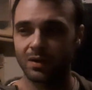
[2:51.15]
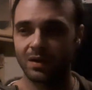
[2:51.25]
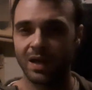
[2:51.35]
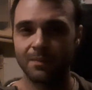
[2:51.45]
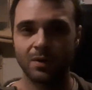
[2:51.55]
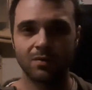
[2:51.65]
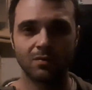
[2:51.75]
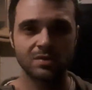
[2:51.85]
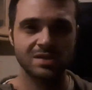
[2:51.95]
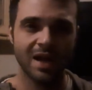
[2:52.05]
lemon
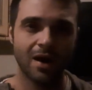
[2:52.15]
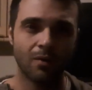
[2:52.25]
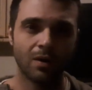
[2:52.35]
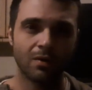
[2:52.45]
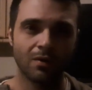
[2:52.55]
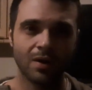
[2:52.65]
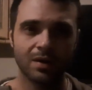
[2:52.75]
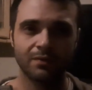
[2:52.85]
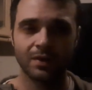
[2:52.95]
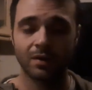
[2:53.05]
or sour or
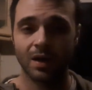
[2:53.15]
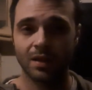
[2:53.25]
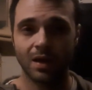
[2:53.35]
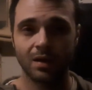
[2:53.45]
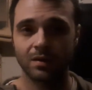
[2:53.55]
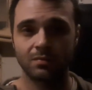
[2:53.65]
anything like that. It